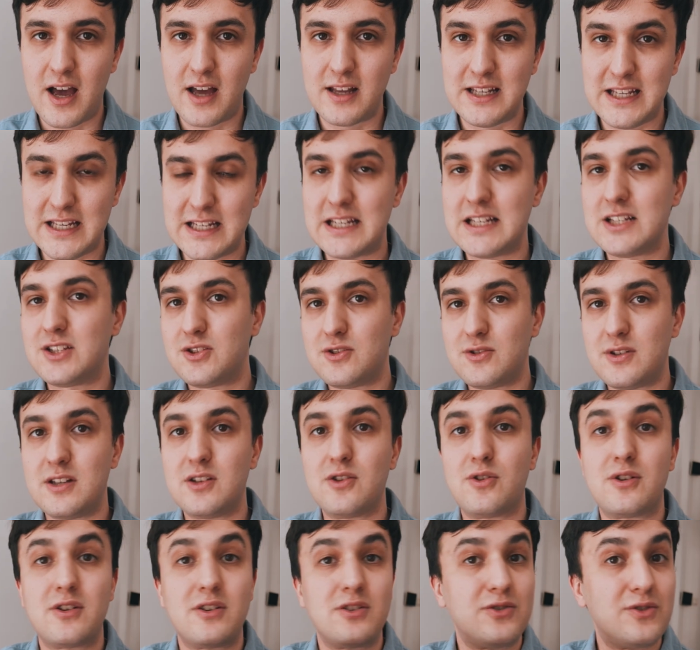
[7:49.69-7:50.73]
needed in
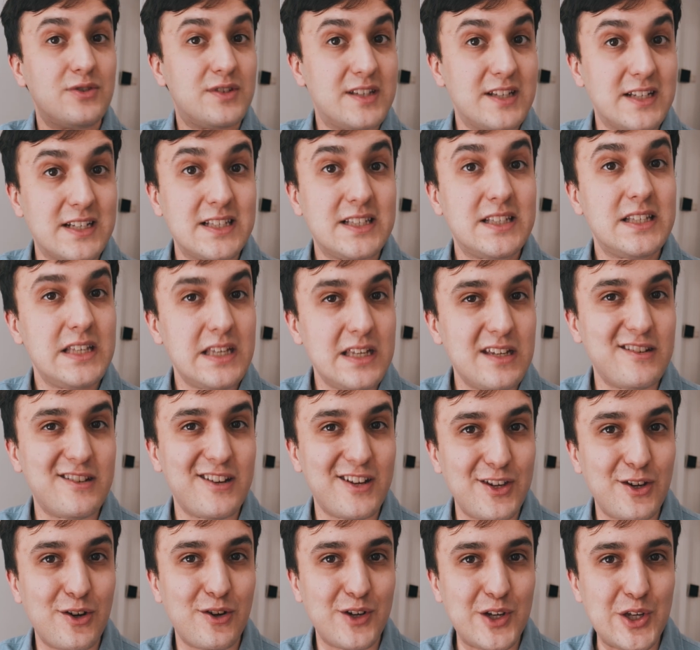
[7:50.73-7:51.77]
order to succeed
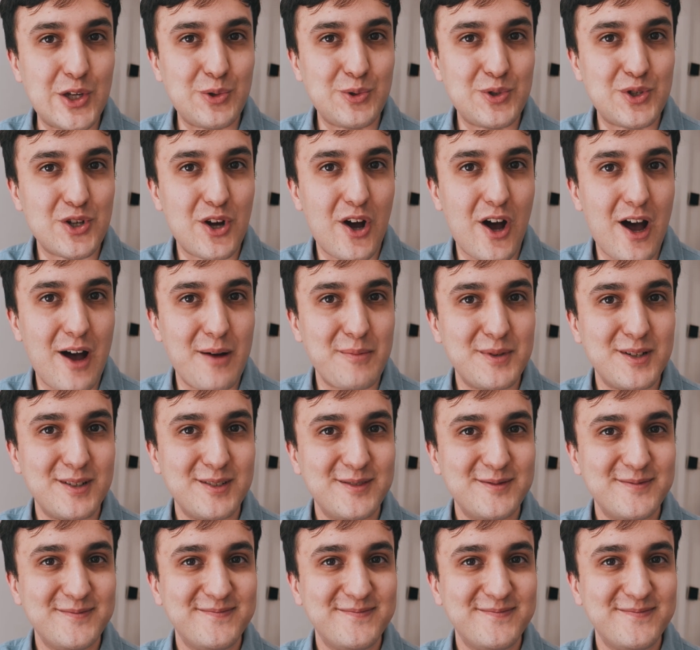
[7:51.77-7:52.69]
in your new job.